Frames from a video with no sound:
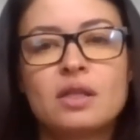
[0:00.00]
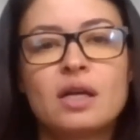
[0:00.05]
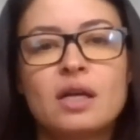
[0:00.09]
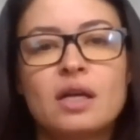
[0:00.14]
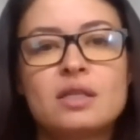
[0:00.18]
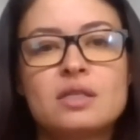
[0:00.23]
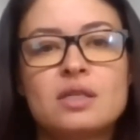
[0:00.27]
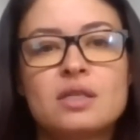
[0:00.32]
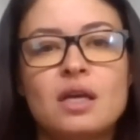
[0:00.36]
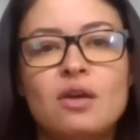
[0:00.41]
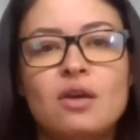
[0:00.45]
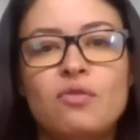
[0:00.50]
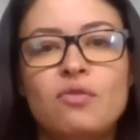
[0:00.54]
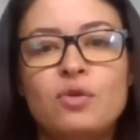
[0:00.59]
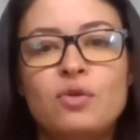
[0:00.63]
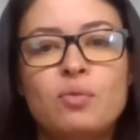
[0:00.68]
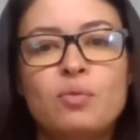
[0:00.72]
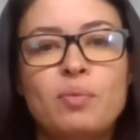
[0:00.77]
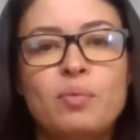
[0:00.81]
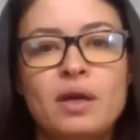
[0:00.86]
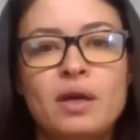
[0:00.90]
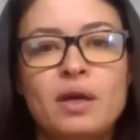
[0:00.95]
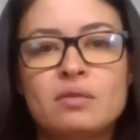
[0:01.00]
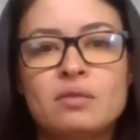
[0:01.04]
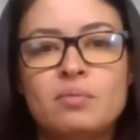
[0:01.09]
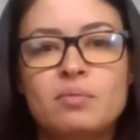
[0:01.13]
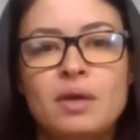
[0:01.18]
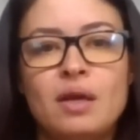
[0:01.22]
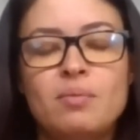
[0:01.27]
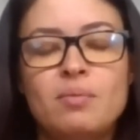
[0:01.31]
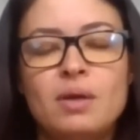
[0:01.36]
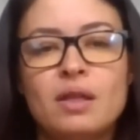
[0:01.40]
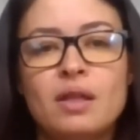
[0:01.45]
let's say if you pick
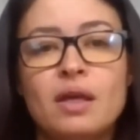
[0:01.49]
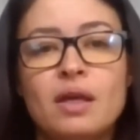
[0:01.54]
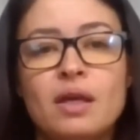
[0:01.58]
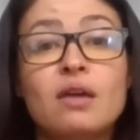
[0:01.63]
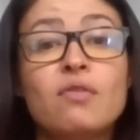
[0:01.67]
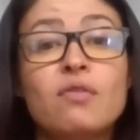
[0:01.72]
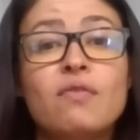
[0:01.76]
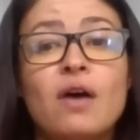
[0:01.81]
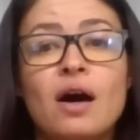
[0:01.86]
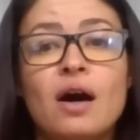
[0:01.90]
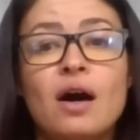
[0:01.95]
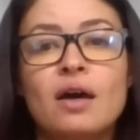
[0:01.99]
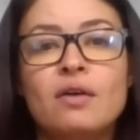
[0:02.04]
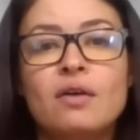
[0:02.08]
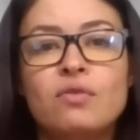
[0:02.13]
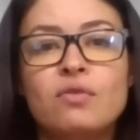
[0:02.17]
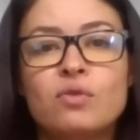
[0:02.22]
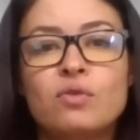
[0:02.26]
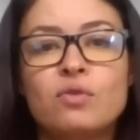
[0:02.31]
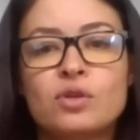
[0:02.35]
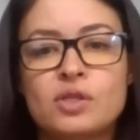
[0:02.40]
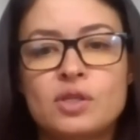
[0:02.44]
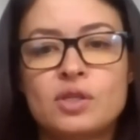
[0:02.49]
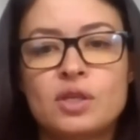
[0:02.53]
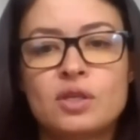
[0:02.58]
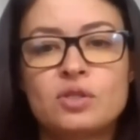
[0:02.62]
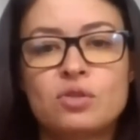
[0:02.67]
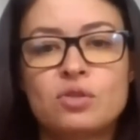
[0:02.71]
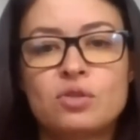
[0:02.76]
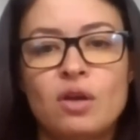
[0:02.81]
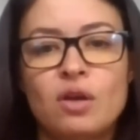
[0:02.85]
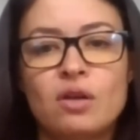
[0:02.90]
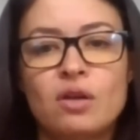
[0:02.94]
maybe like 5 or
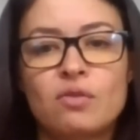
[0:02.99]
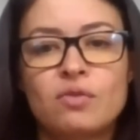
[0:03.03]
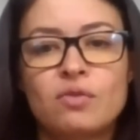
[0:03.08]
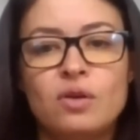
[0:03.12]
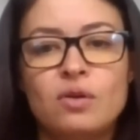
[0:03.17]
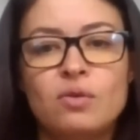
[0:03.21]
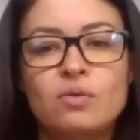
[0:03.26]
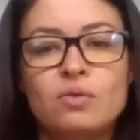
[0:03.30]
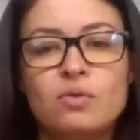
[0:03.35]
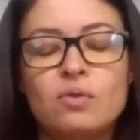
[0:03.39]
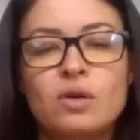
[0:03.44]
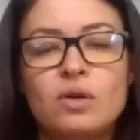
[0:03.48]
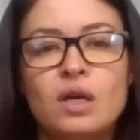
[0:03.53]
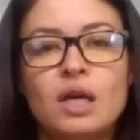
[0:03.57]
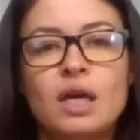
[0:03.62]
6 to interview,